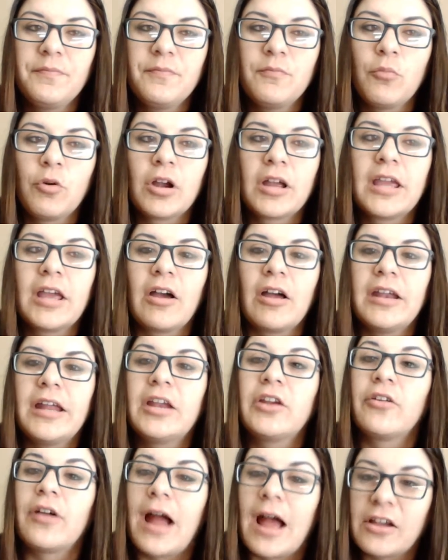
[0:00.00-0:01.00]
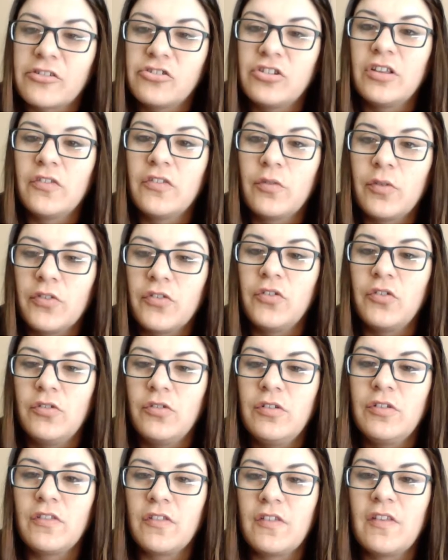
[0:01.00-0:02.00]
working on interactions with
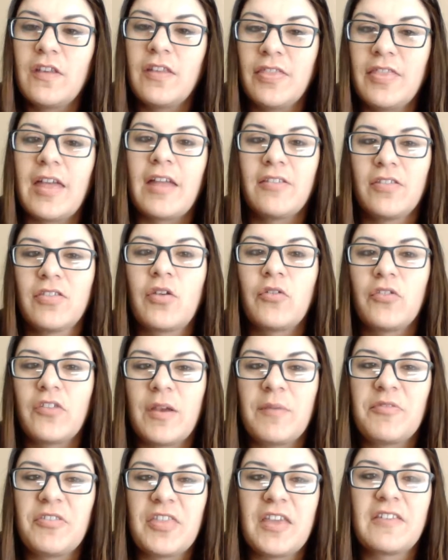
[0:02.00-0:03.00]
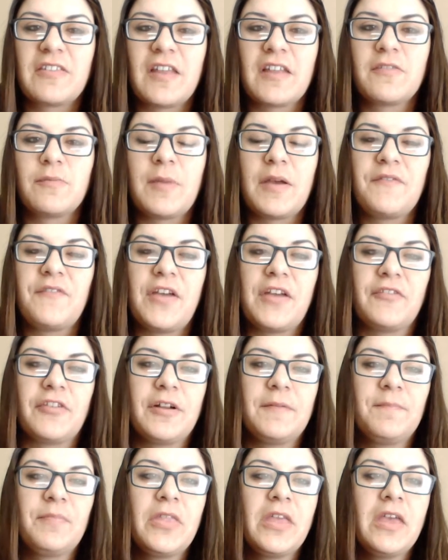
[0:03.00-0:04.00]
students and those types of things. That's my
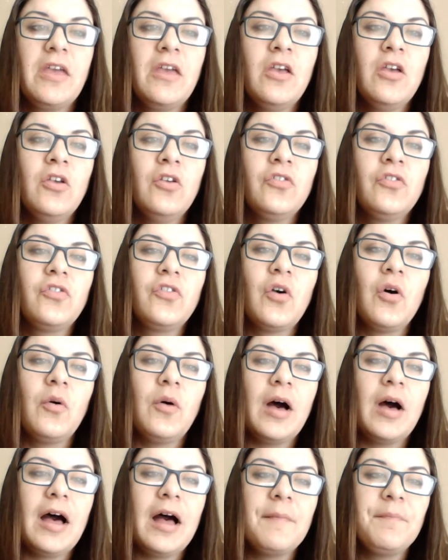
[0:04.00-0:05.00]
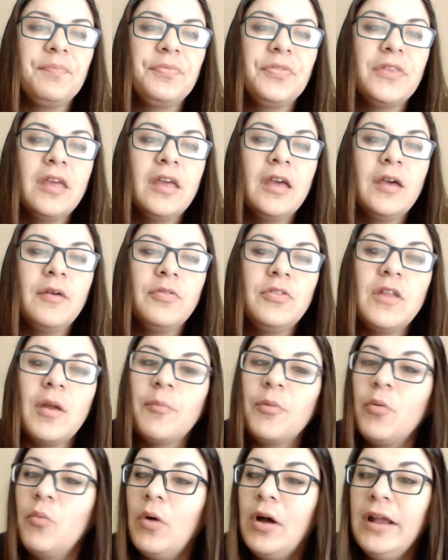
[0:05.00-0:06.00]
favorite. So
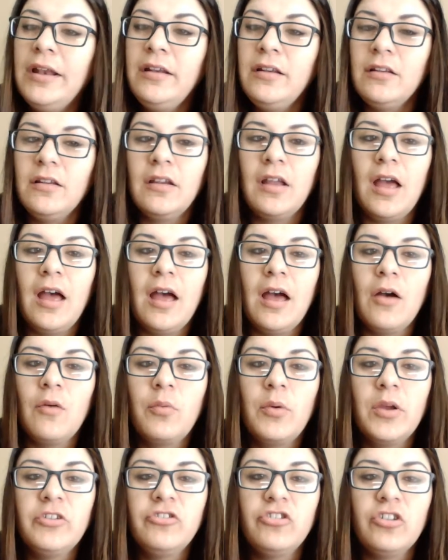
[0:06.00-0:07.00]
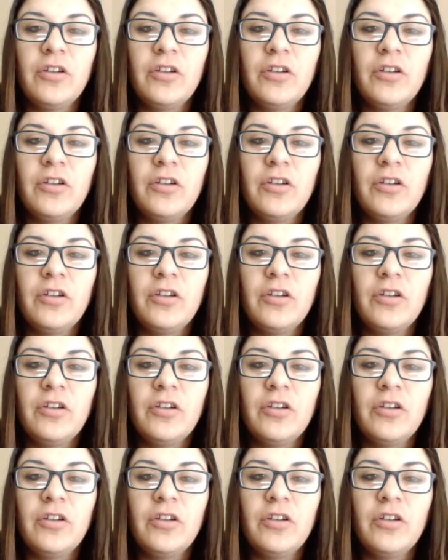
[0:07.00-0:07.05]
number one, which